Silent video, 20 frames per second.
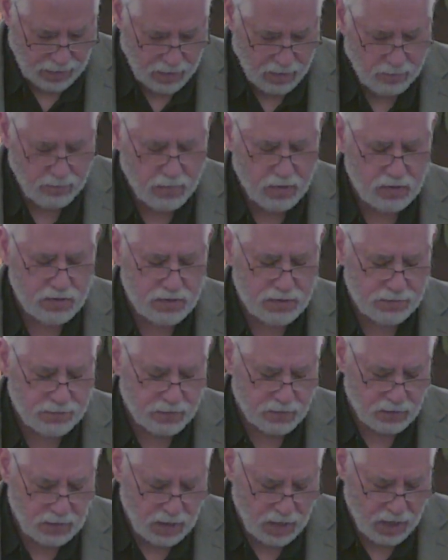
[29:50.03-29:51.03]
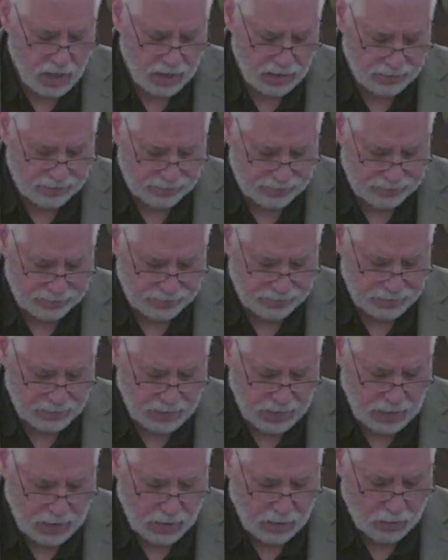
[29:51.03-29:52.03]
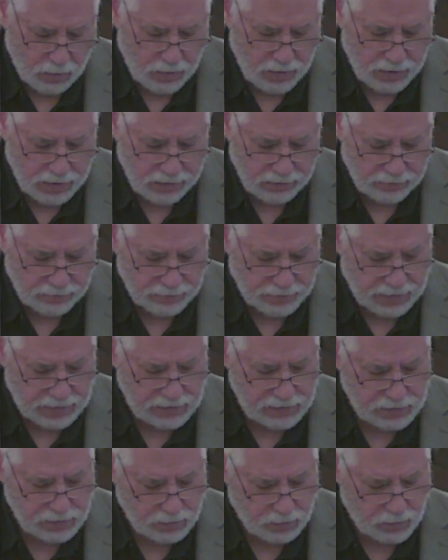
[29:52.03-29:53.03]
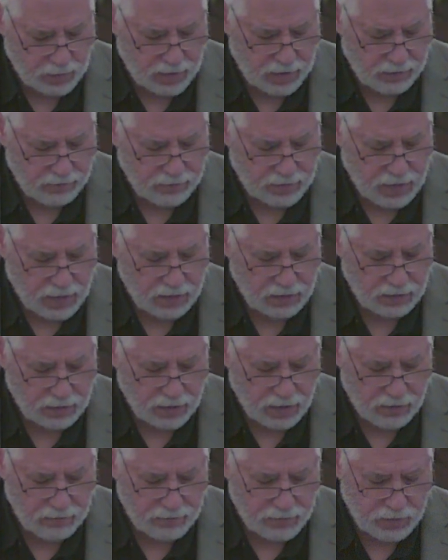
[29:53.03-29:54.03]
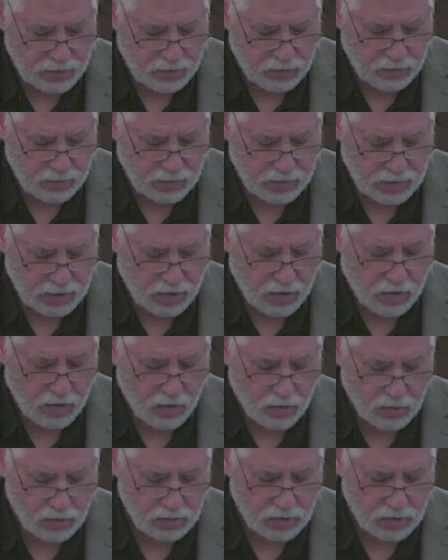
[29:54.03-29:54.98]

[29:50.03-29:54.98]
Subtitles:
Merciful God, We confess that we have not loved you with our whole